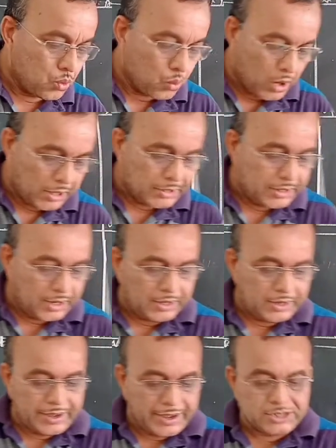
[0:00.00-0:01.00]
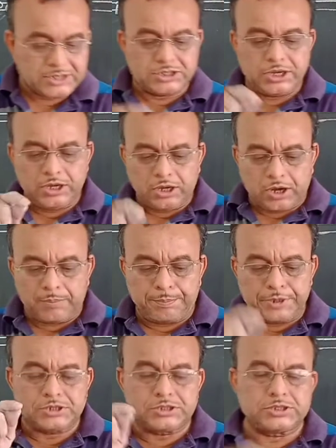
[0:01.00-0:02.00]
Worker accident
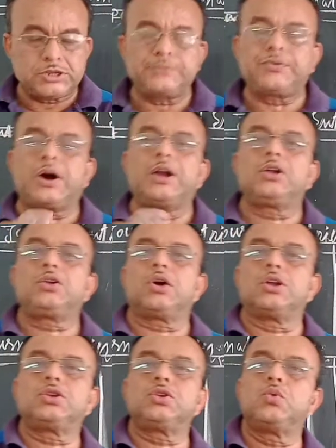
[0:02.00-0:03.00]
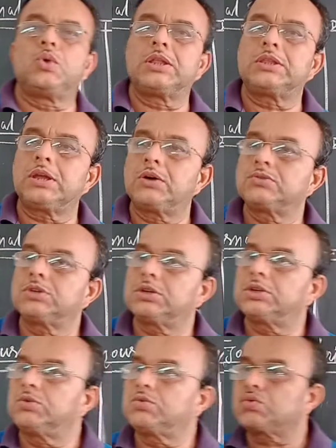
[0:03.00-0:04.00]
compensation fund
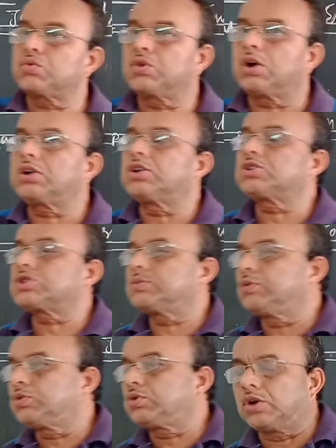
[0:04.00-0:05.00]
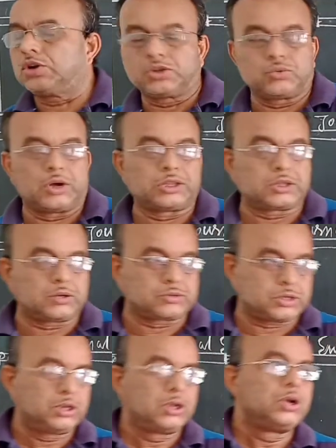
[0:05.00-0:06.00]
21,000, you should not distribute
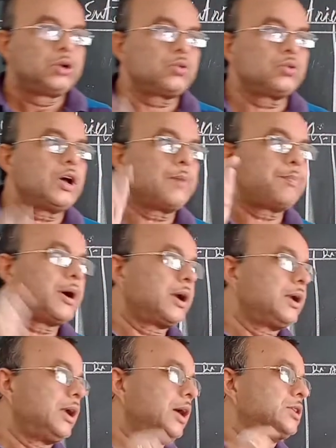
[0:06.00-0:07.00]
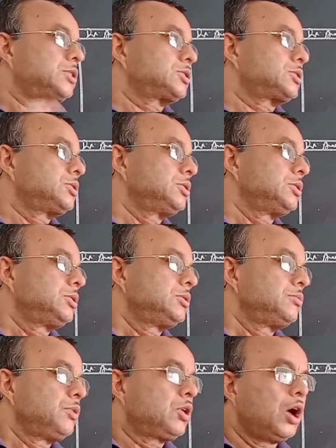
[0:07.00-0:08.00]
21,000 to the partners,
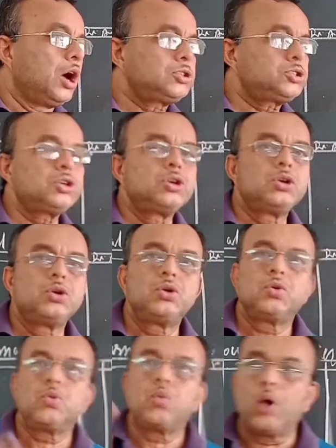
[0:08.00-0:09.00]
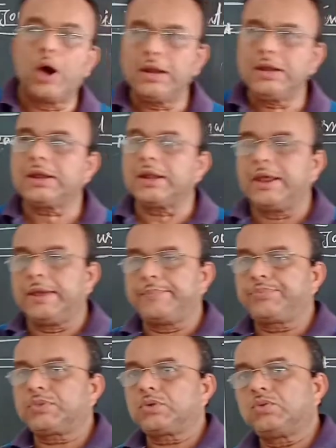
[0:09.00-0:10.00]
because one
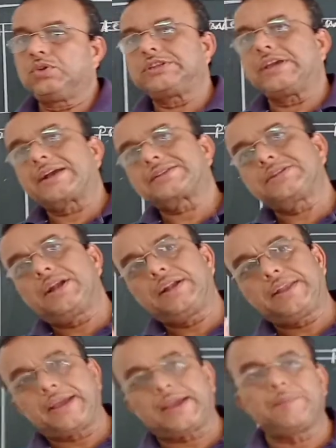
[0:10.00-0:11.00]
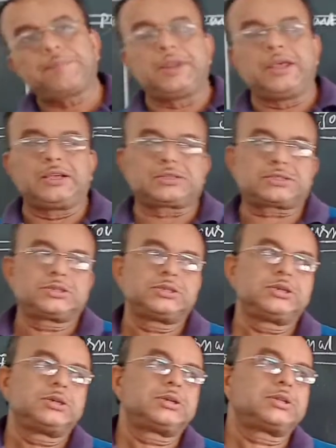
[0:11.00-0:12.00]
claim which accident taken place,
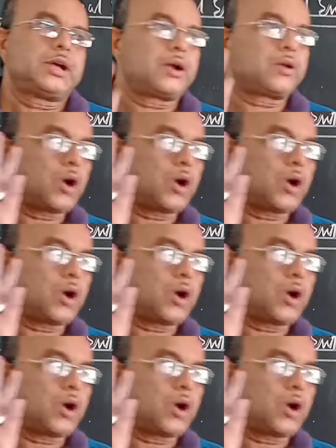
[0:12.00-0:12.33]
that